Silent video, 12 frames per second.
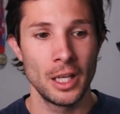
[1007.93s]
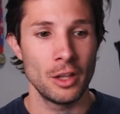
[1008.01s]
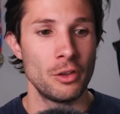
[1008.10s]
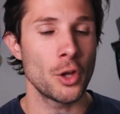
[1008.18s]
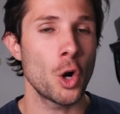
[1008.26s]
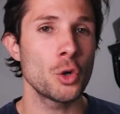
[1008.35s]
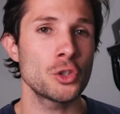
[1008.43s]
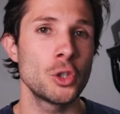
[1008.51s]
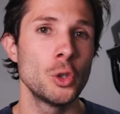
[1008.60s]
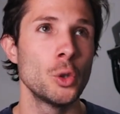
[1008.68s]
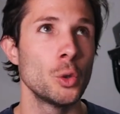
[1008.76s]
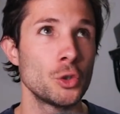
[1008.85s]
Those
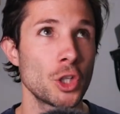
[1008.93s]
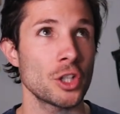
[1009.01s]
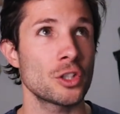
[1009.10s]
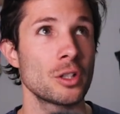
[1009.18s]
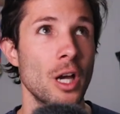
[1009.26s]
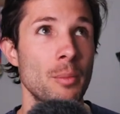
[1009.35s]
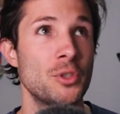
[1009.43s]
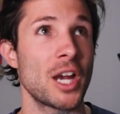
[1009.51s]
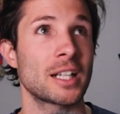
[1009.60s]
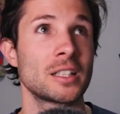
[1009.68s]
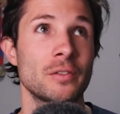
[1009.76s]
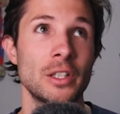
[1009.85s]
who just
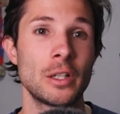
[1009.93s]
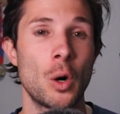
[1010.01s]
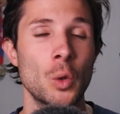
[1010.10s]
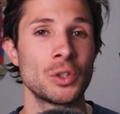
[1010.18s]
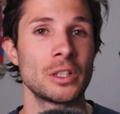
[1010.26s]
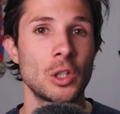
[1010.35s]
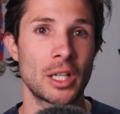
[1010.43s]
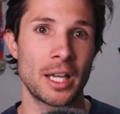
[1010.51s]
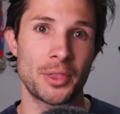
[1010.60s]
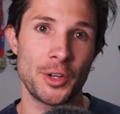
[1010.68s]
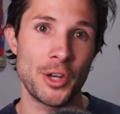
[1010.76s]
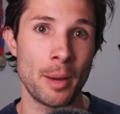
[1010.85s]
objectively only look
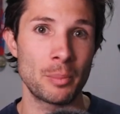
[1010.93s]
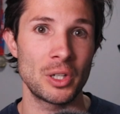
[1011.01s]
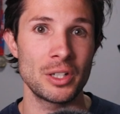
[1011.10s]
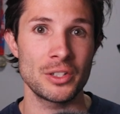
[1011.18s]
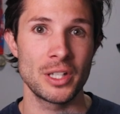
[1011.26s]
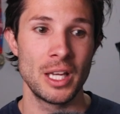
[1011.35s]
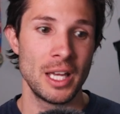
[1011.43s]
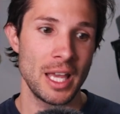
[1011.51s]
at the numbers